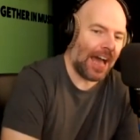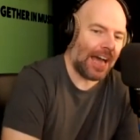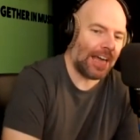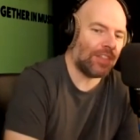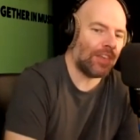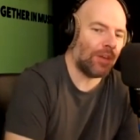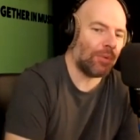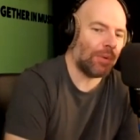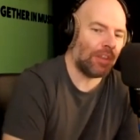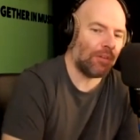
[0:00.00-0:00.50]

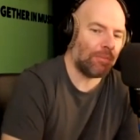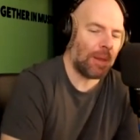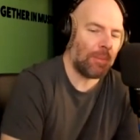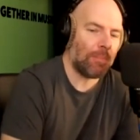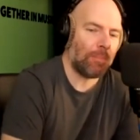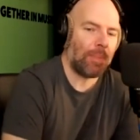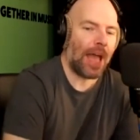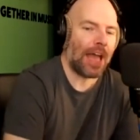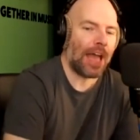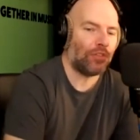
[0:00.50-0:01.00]
and they will have
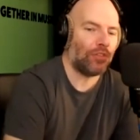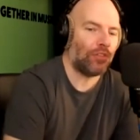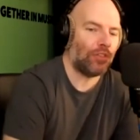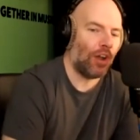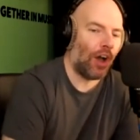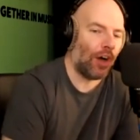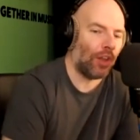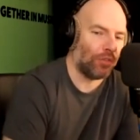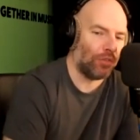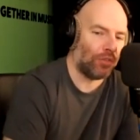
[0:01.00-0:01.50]
been
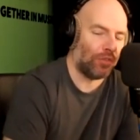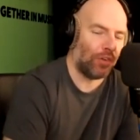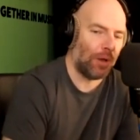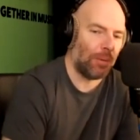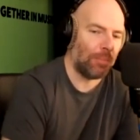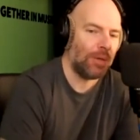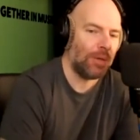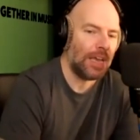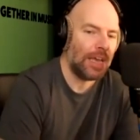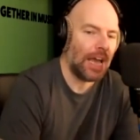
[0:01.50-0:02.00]
passed on
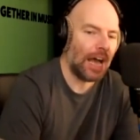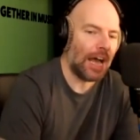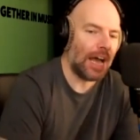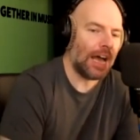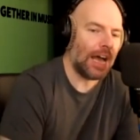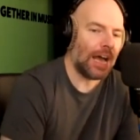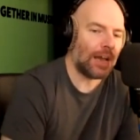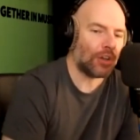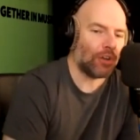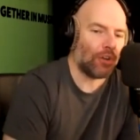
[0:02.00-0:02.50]
from
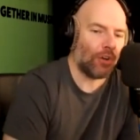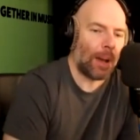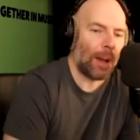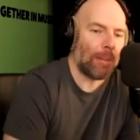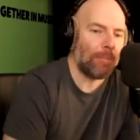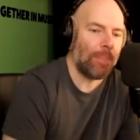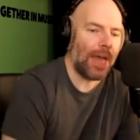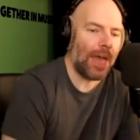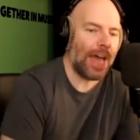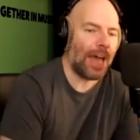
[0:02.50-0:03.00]
uh,
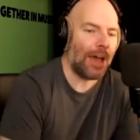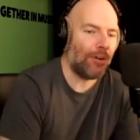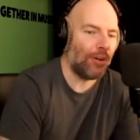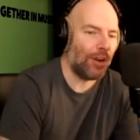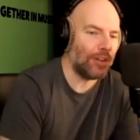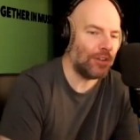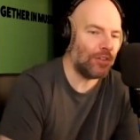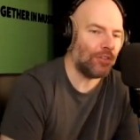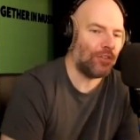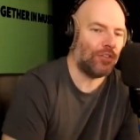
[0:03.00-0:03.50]

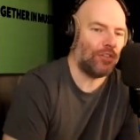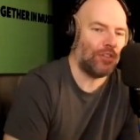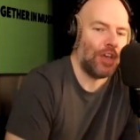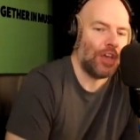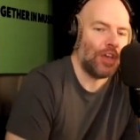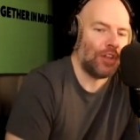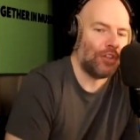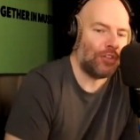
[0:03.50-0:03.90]
grandparents